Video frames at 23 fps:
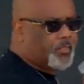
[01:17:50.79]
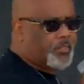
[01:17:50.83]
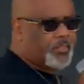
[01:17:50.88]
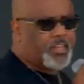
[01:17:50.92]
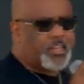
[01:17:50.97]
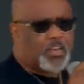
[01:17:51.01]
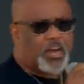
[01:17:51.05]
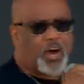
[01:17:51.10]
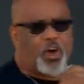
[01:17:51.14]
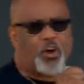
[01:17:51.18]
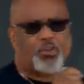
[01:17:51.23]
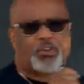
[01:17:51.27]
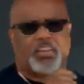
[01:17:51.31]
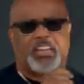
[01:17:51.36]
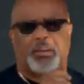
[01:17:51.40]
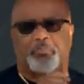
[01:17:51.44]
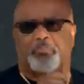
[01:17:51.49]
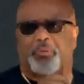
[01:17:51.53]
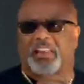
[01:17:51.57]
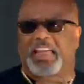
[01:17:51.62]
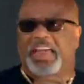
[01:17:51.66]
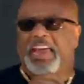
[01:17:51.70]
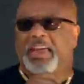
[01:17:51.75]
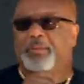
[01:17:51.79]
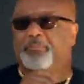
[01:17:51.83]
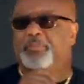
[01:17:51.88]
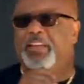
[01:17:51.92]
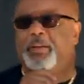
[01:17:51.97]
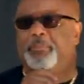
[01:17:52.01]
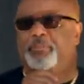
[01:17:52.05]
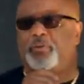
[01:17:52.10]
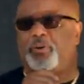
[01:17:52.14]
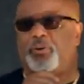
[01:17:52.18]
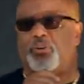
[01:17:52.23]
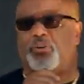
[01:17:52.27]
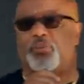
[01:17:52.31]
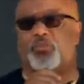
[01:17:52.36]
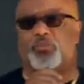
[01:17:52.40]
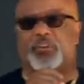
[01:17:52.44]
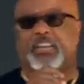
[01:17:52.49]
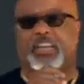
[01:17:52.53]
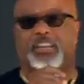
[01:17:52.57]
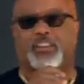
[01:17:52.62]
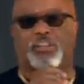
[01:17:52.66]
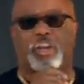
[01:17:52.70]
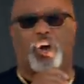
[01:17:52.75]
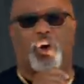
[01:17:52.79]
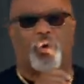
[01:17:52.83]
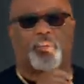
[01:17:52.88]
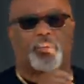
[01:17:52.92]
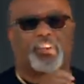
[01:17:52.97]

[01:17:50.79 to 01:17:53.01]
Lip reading: The only black people who get no